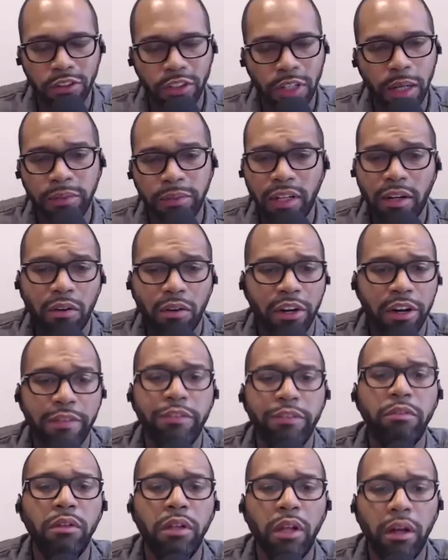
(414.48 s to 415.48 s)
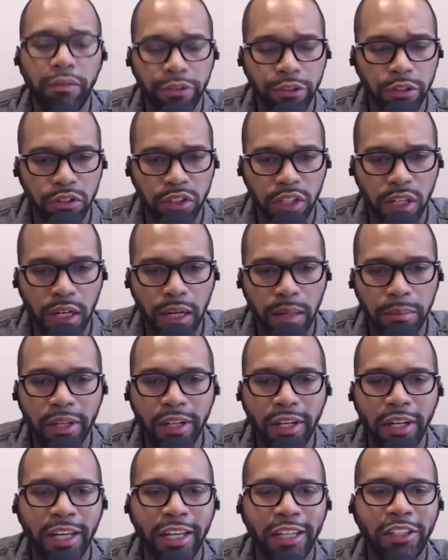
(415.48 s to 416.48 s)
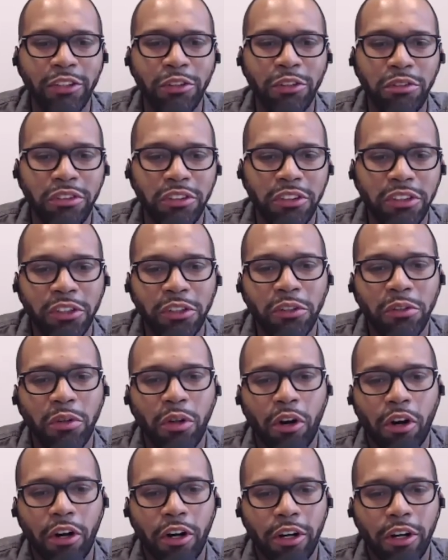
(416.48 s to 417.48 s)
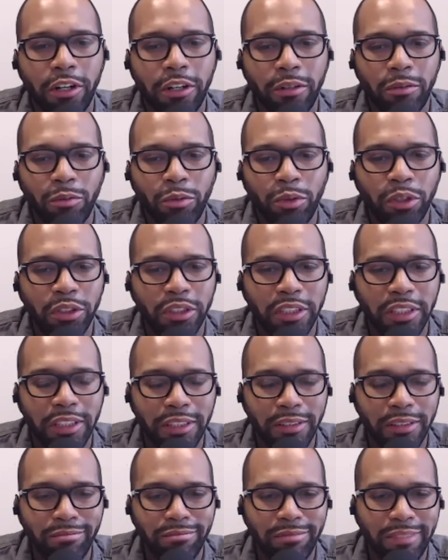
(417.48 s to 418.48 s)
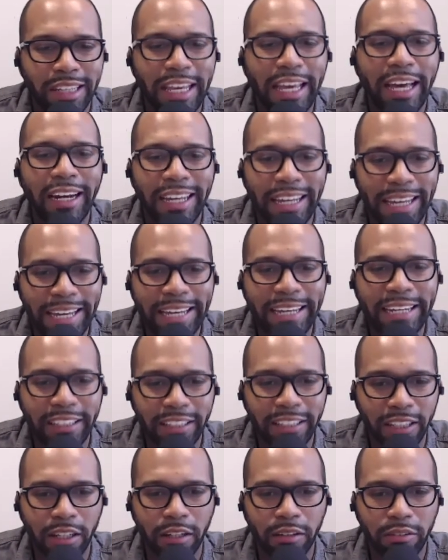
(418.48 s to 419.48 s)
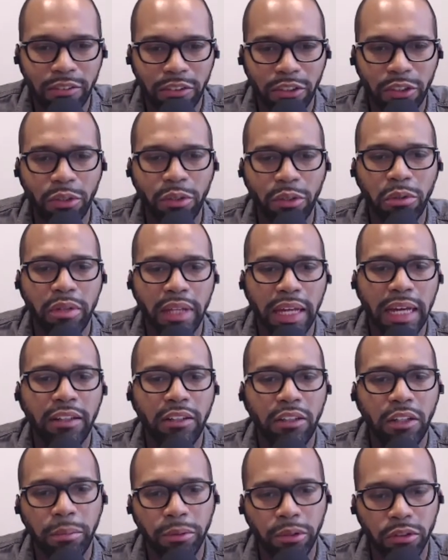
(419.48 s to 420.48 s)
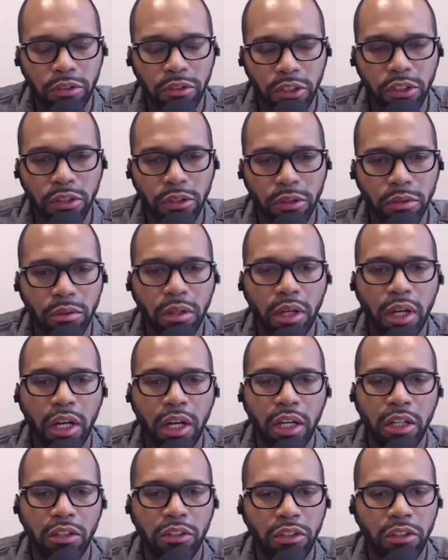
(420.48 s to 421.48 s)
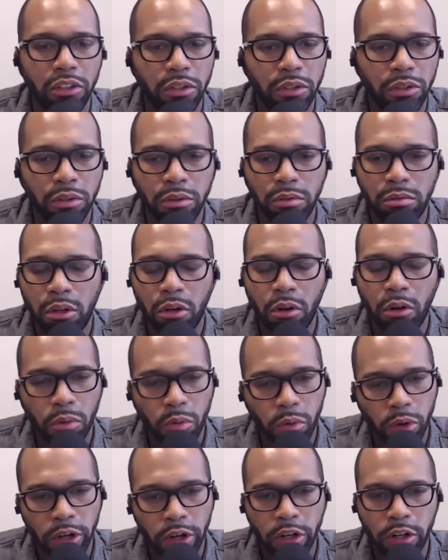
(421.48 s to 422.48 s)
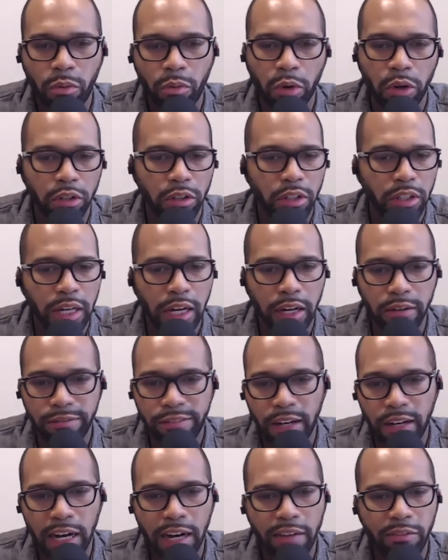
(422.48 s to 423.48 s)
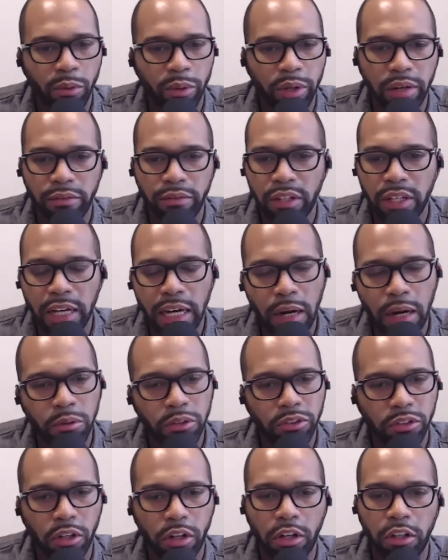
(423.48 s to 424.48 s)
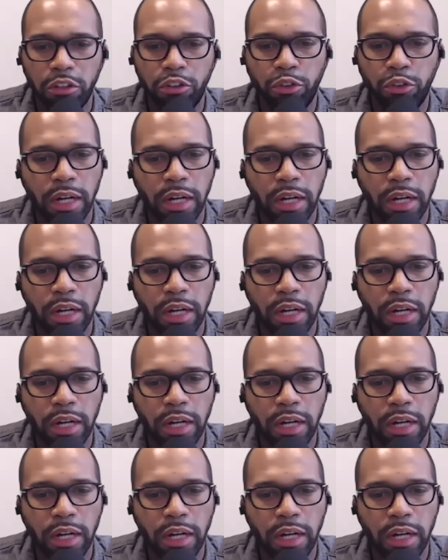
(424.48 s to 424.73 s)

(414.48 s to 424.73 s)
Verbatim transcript: their jobs, and I don't care if you love your job, you still are really kind of handcuffed to that W-2 to go to work, work the 9 to 5 or whatever the hours are,